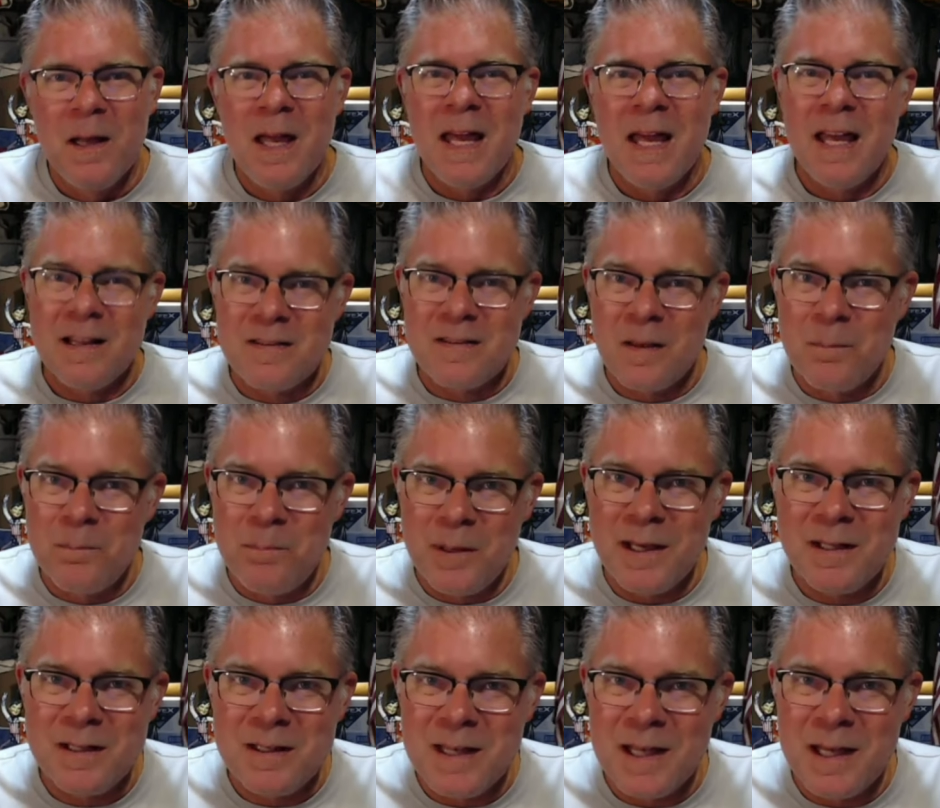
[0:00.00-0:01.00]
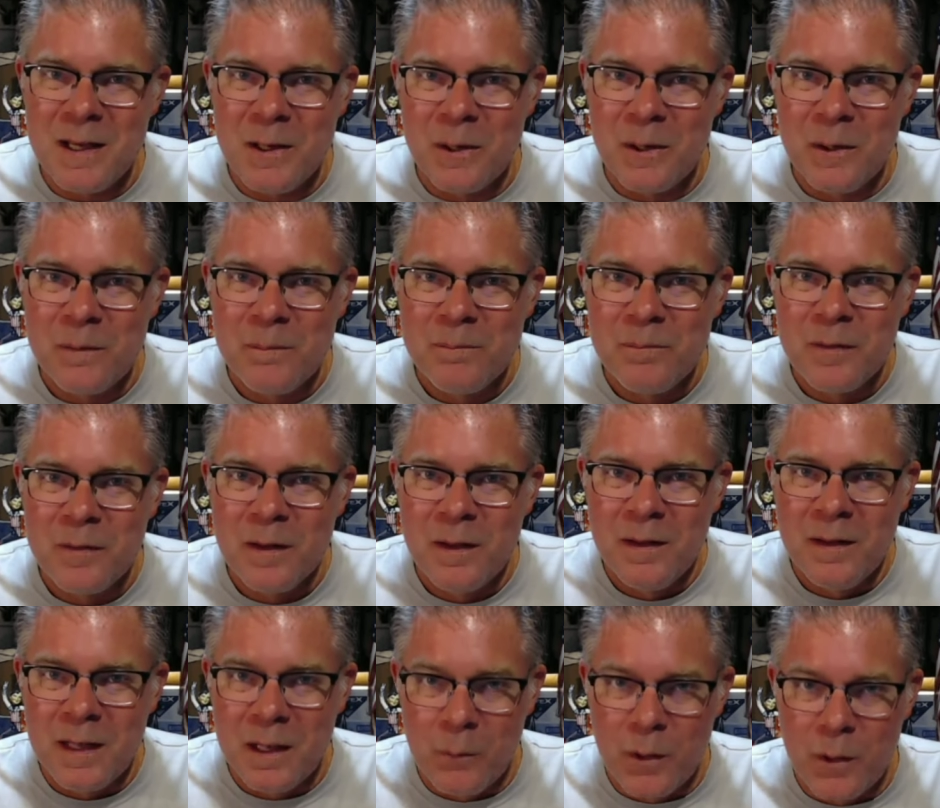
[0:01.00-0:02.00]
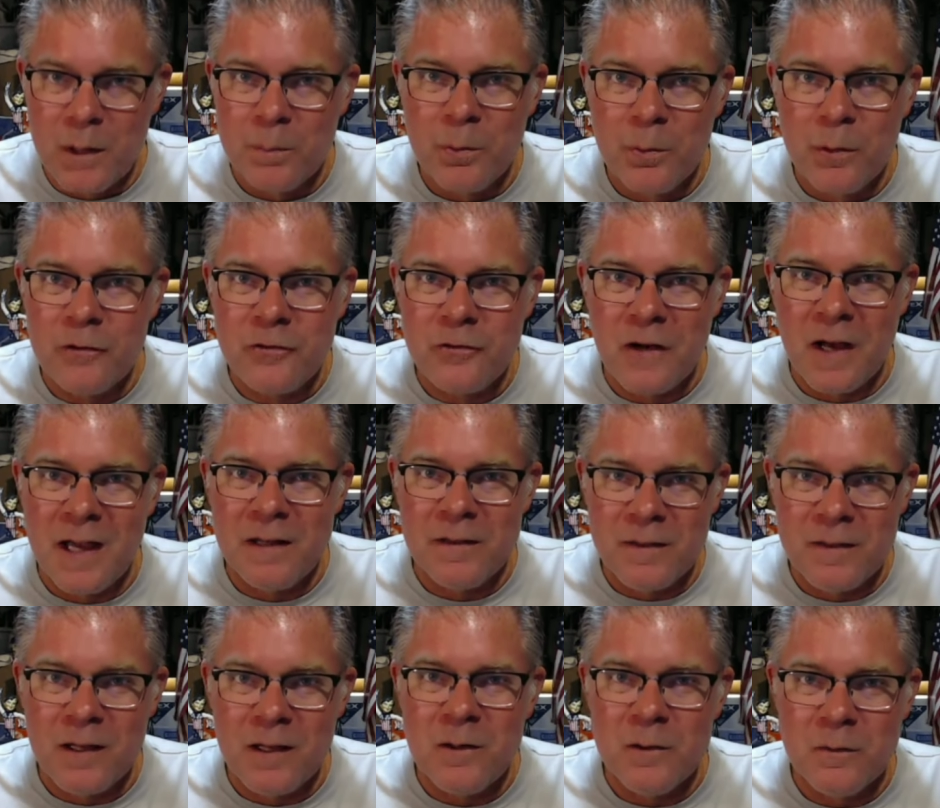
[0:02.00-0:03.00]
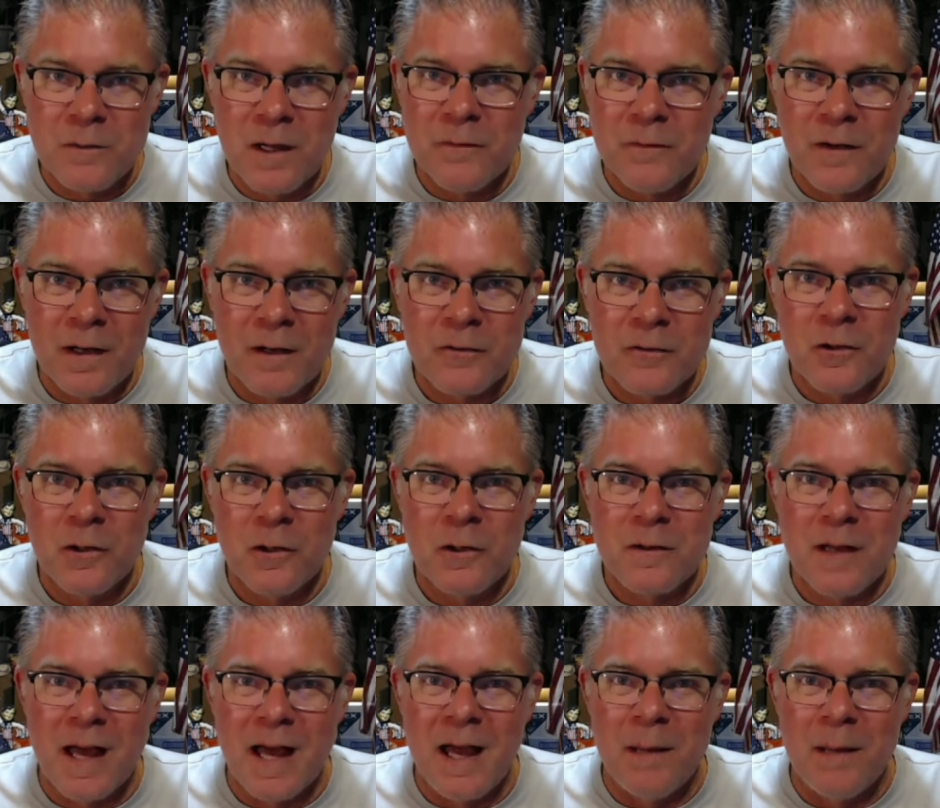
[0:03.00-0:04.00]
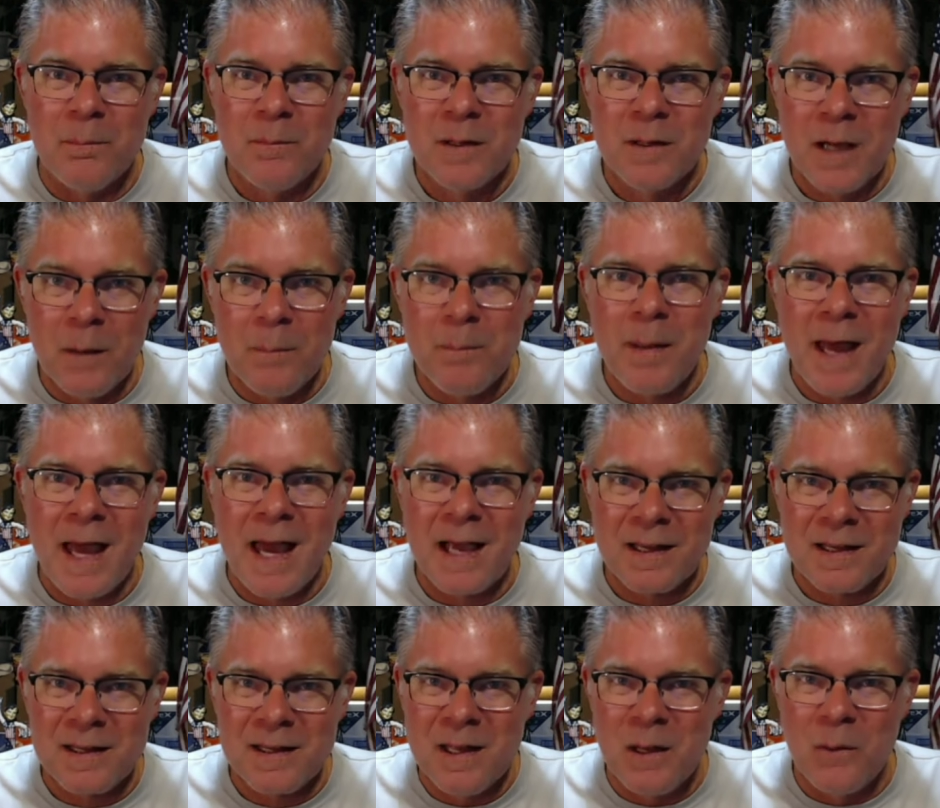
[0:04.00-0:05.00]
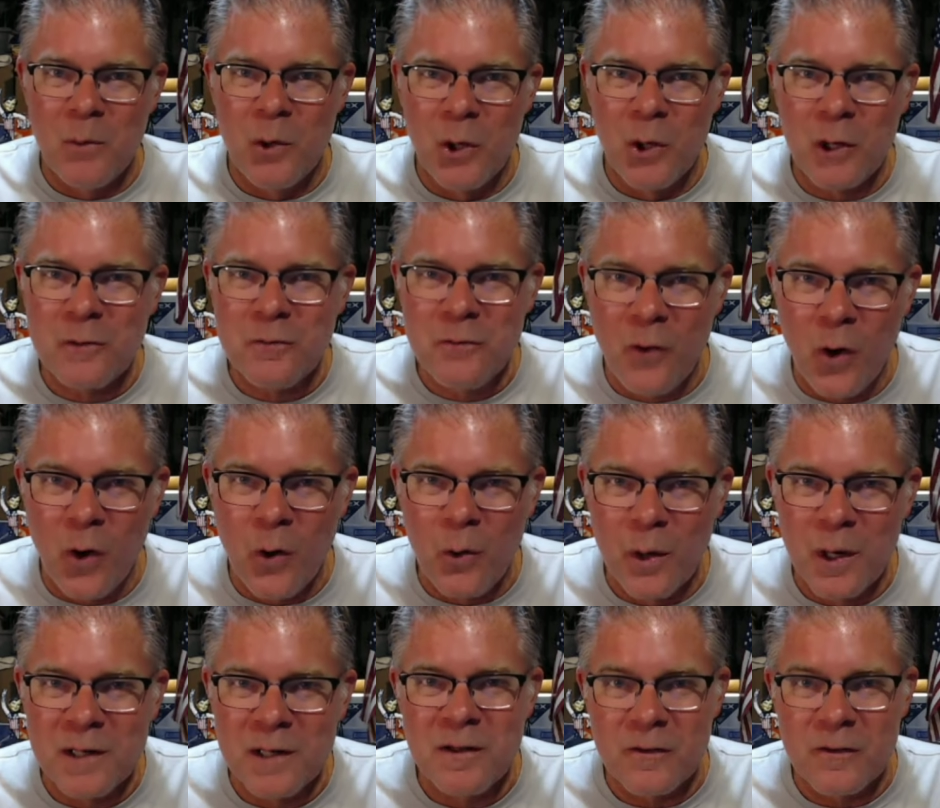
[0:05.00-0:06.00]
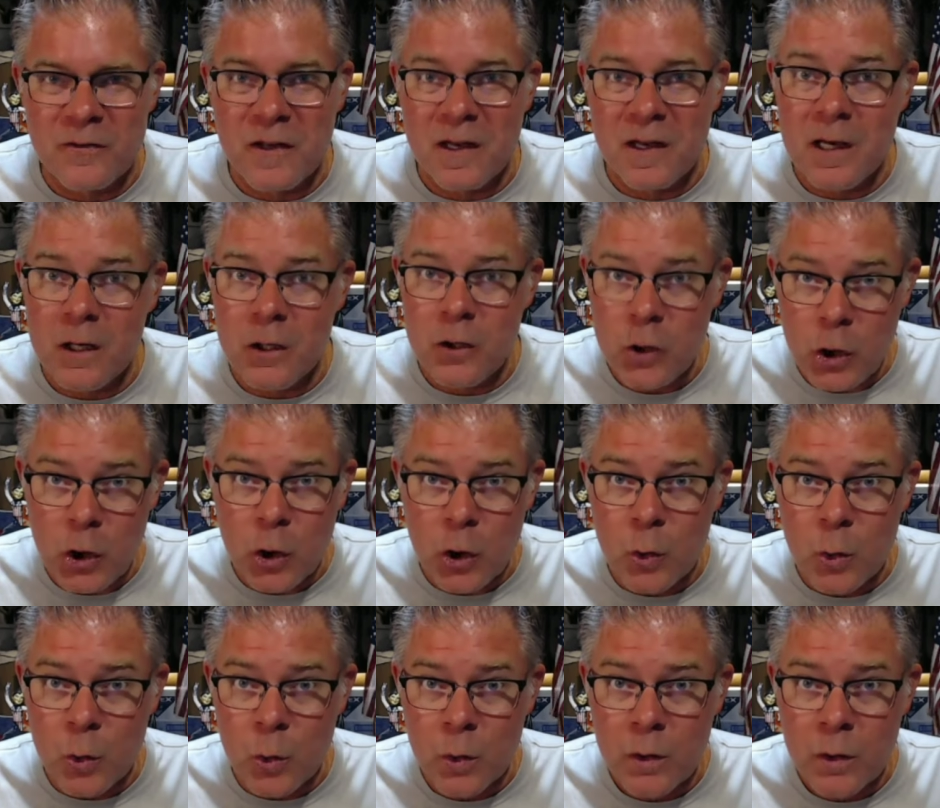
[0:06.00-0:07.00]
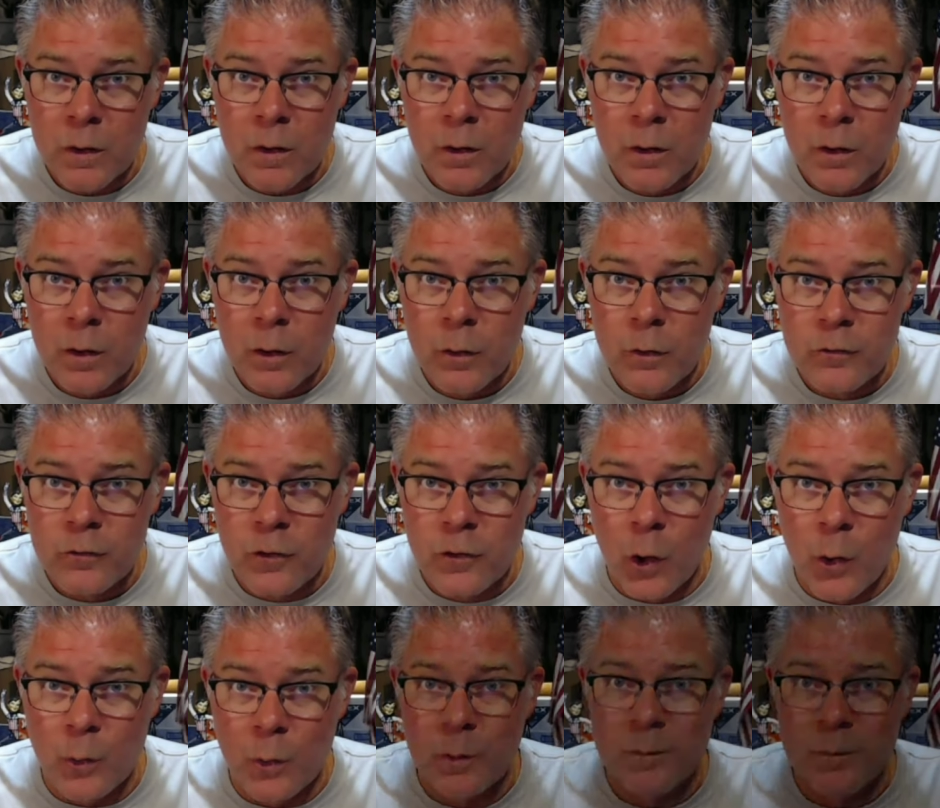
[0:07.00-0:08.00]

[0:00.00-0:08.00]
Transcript: It's a big deal, and we appreciate that you've given us your time. Come back, and we'll look forward to seeing you soon.